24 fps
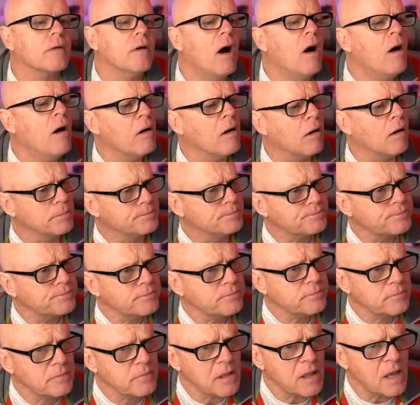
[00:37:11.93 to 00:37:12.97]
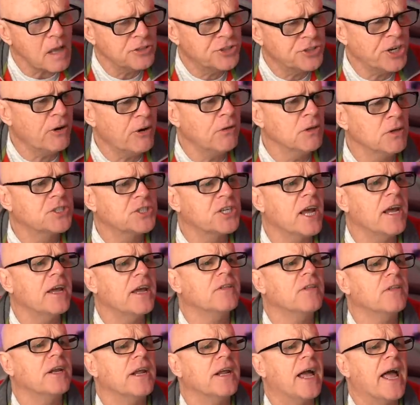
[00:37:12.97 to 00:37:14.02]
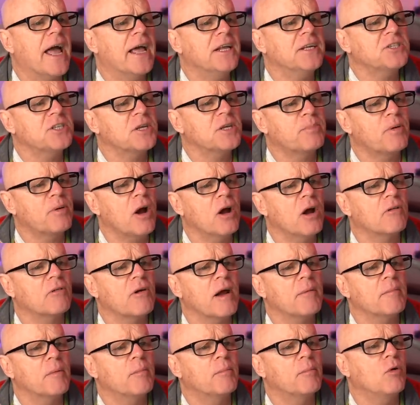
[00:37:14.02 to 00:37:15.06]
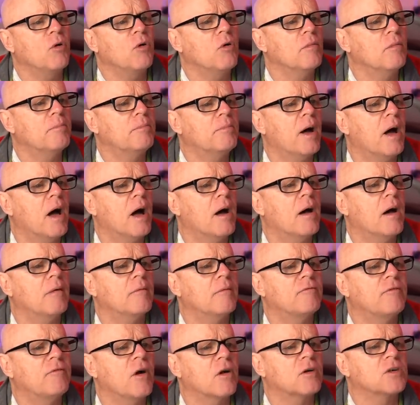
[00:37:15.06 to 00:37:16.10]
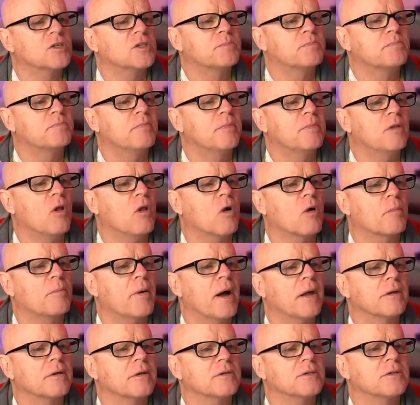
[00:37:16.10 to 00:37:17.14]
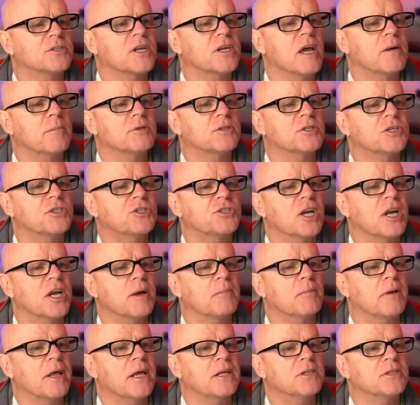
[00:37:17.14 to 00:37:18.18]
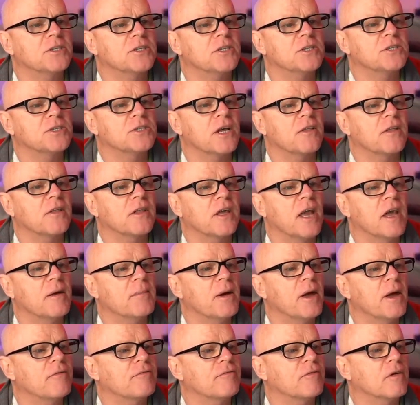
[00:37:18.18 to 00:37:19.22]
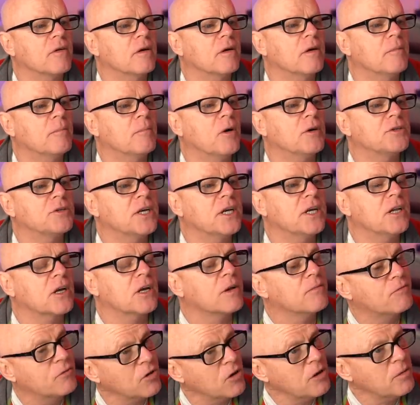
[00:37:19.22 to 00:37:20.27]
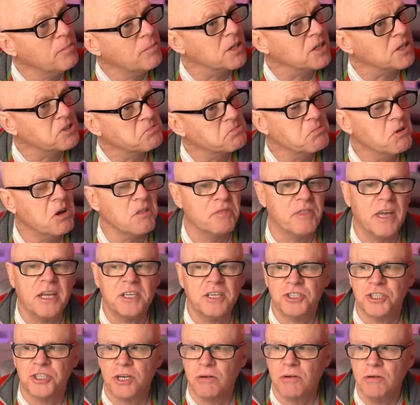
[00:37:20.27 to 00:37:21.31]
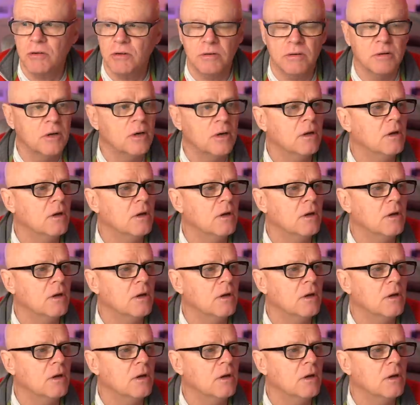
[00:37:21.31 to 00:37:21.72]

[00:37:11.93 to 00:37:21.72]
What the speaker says: Oh, Gerald's saying that it has the programmable focus lock button, same as the GM lenses and the MF, and my dealer confirmed this. Well, thanks, Gerald.